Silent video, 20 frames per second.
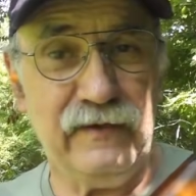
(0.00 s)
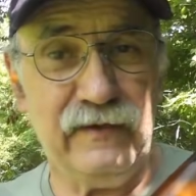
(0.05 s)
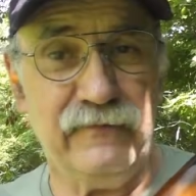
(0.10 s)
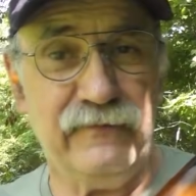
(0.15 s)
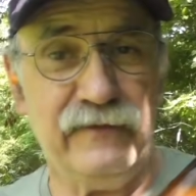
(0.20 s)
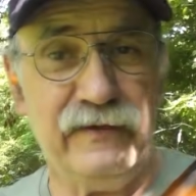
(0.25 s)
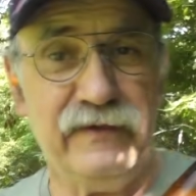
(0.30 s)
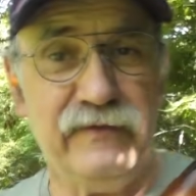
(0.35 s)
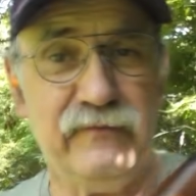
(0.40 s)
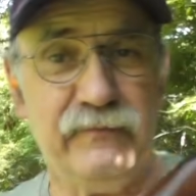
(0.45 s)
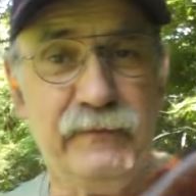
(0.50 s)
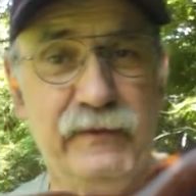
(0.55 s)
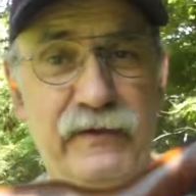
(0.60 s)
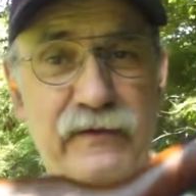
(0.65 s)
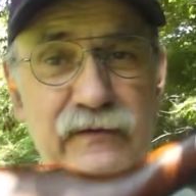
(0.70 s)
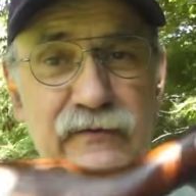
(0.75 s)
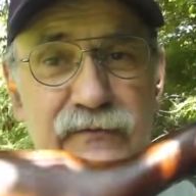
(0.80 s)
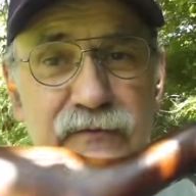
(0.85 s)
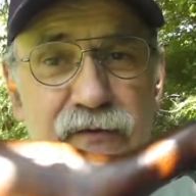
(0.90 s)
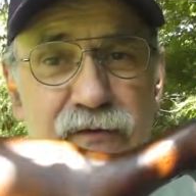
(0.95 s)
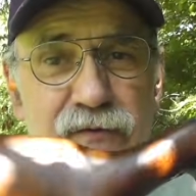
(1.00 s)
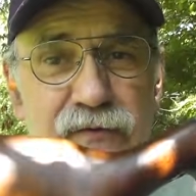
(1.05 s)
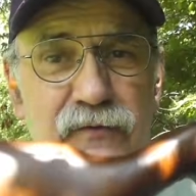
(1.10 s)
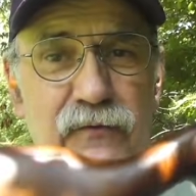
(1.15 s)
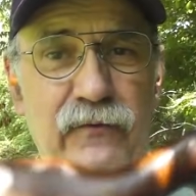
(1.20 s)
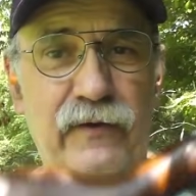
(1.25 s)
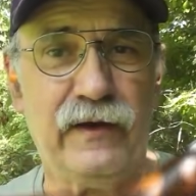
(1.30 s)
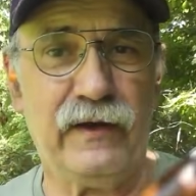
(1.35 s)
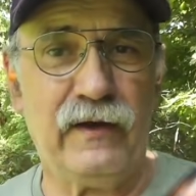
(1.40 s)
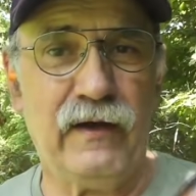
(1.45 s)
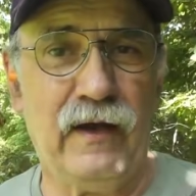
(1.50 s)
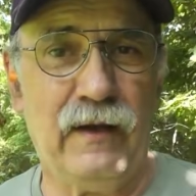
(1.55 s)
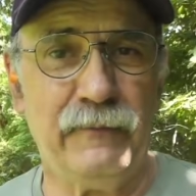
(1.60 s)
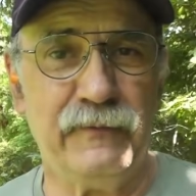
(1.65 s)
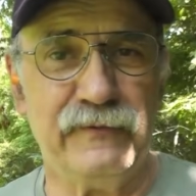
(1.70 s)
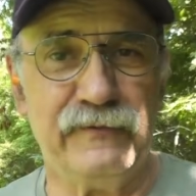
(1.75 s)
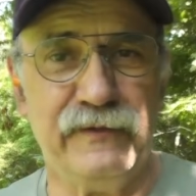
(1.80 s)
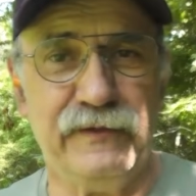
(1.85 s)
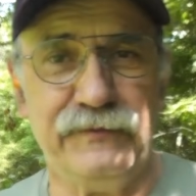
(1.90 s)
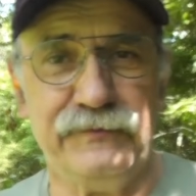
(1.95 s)
of these because they're in direct
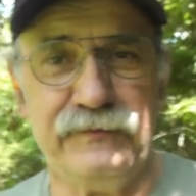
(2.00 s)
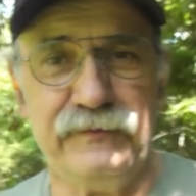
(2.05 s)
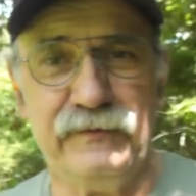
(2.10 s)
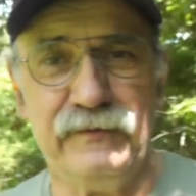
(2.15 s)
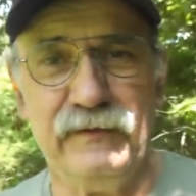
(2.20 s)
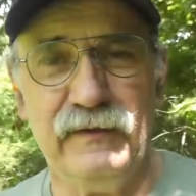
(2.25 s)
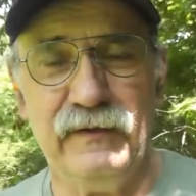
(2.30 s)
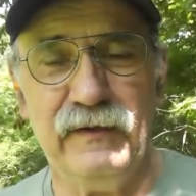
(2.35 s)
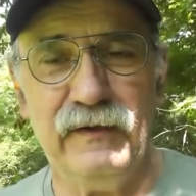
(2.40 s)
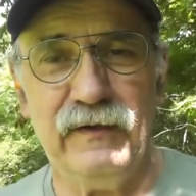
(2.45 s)
competition